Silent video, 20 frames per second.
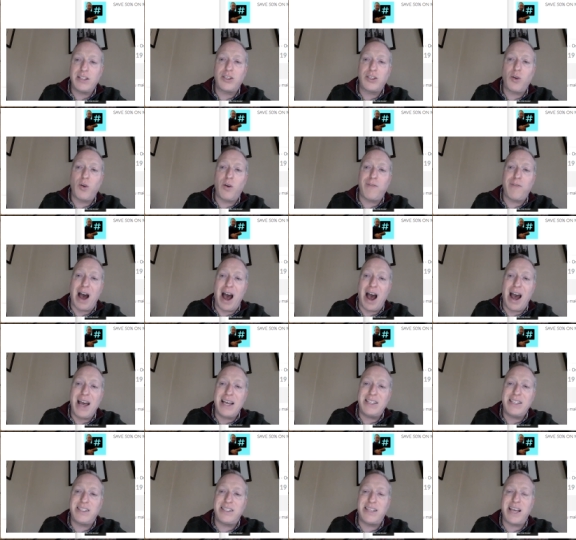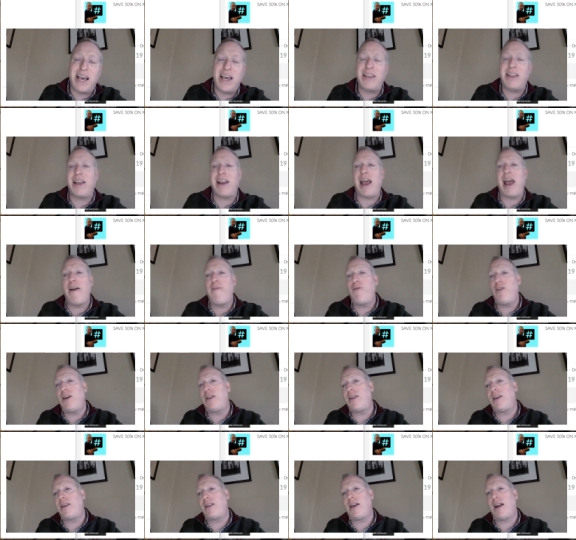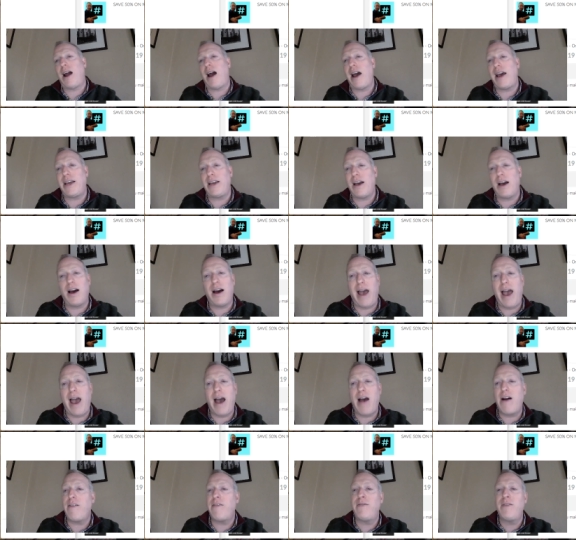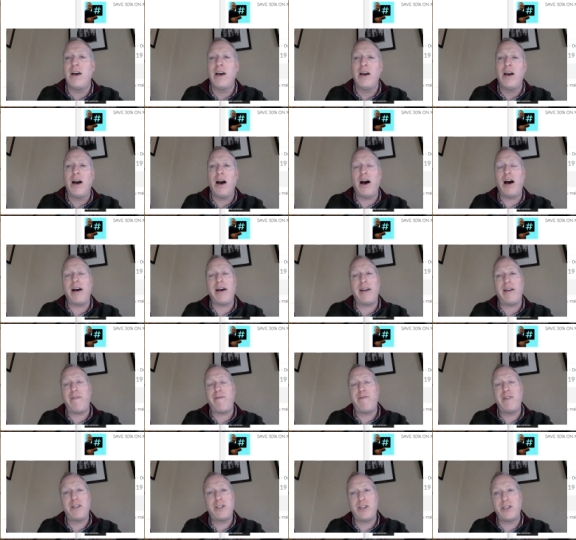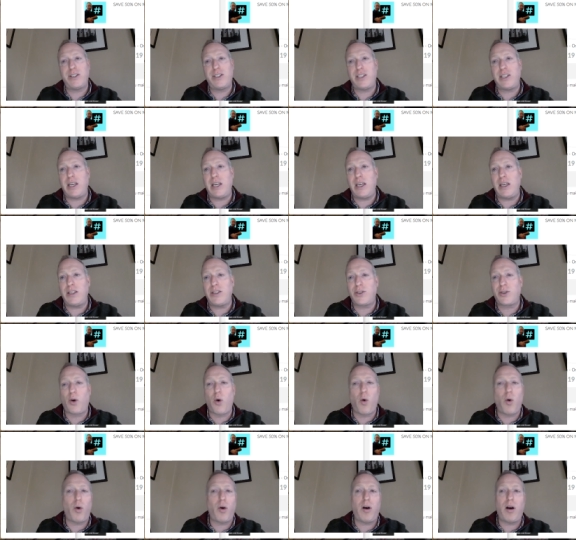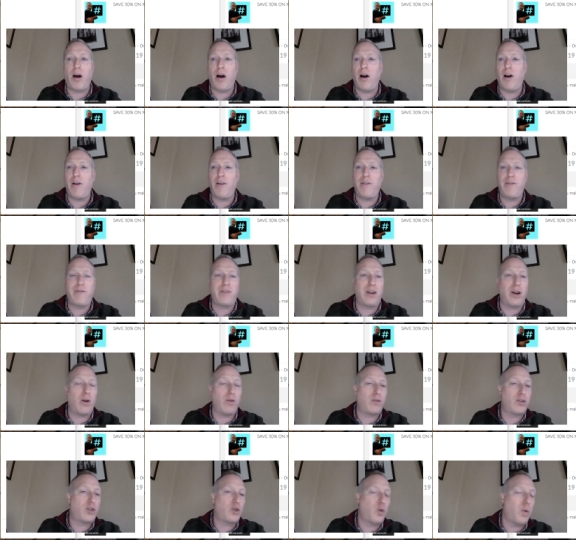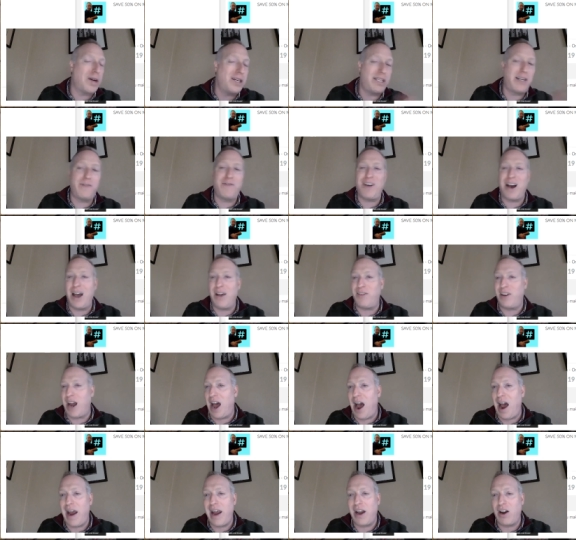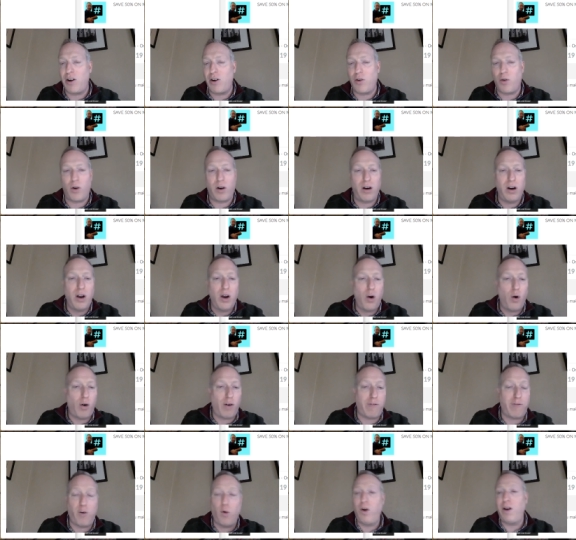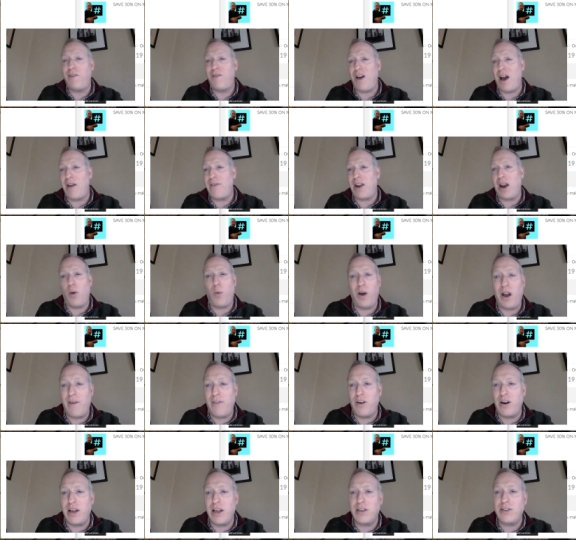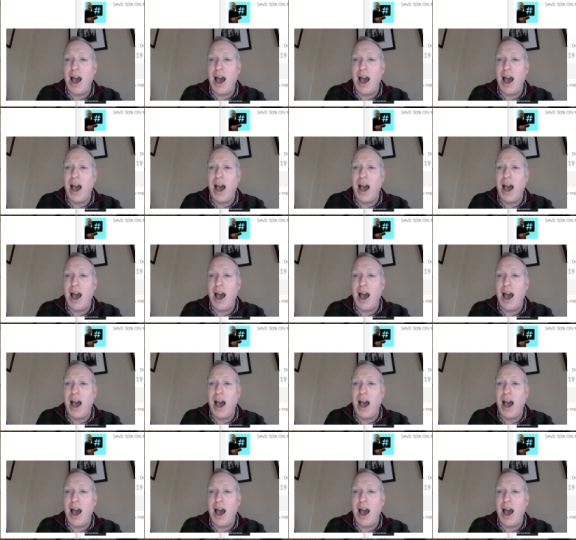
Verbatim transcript: So if I say that everything that I uh, have uh, an efficiency score of, you know, 25 and higher or, or 45 and higher, whatever it is,